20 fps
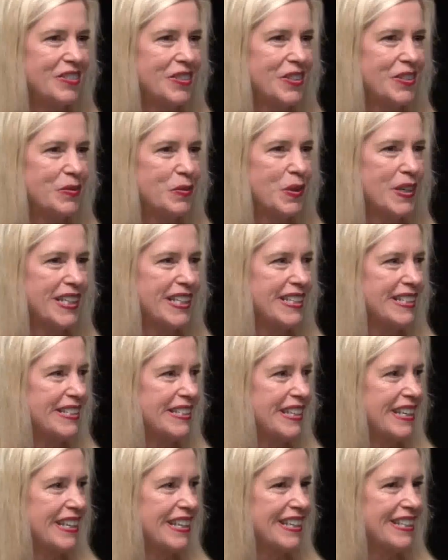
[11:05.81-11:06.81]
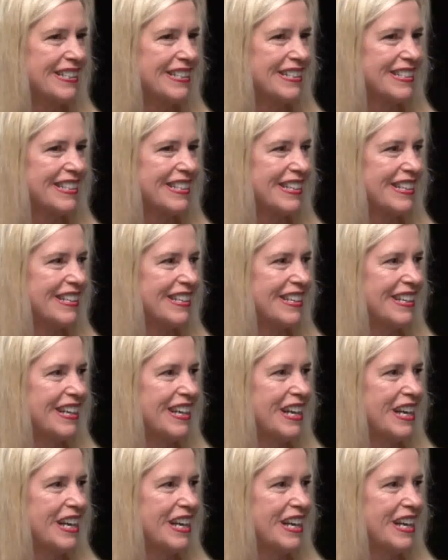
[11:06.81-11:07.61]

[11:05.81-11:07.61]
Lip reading: or what do you think is the